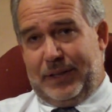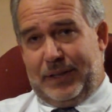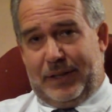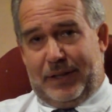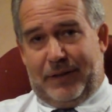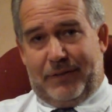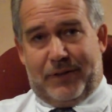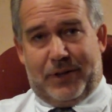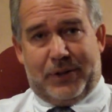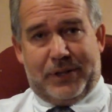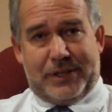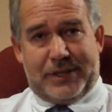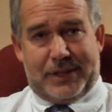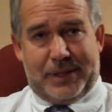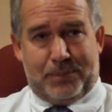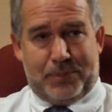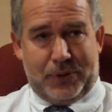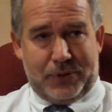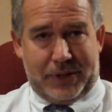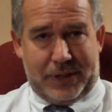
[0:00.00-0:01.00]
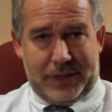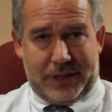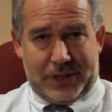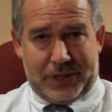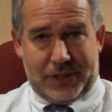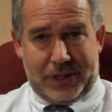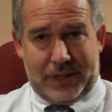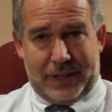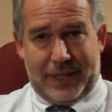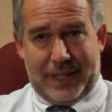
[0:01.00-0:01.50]
a very simple
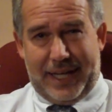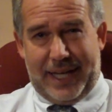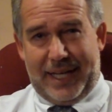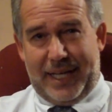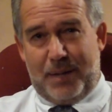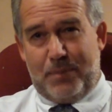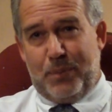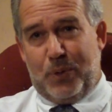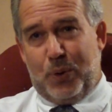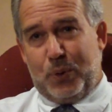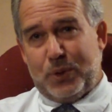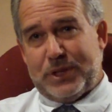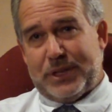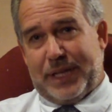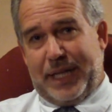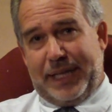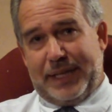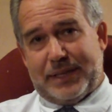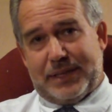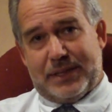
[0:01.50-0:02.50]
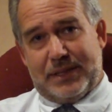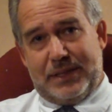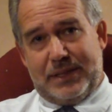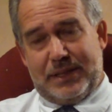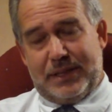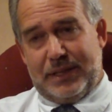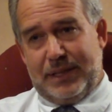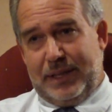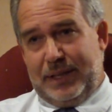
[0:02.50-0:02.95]
condition, and in most cases,